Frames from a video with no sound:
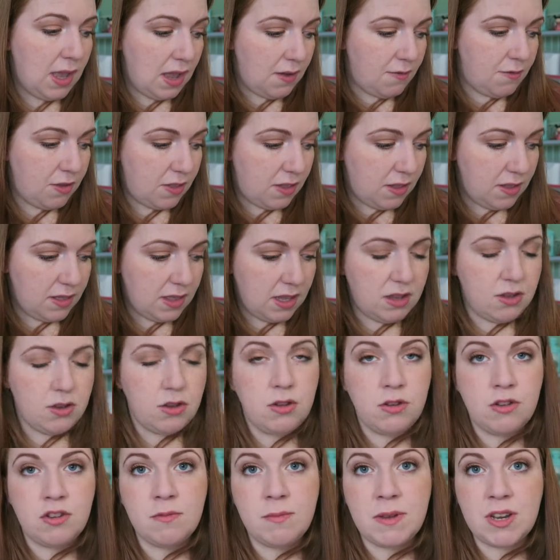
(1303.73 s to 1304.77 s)
everything they
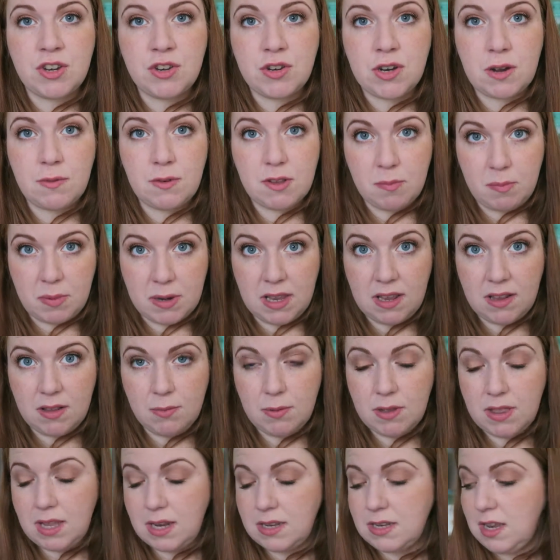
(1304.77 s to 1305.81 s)
could to make sure I was pleased
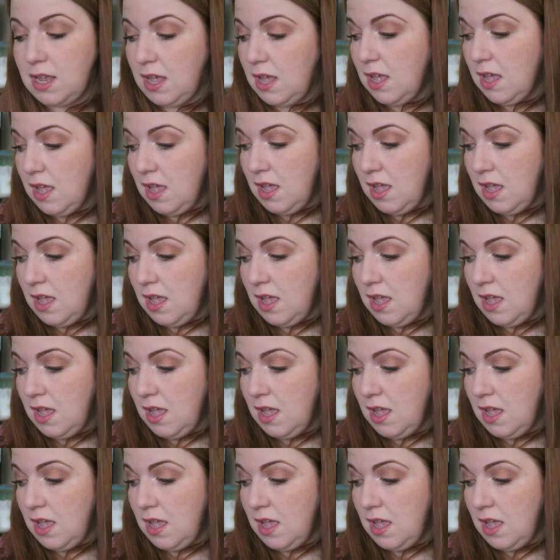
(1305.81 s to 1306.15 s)
with it.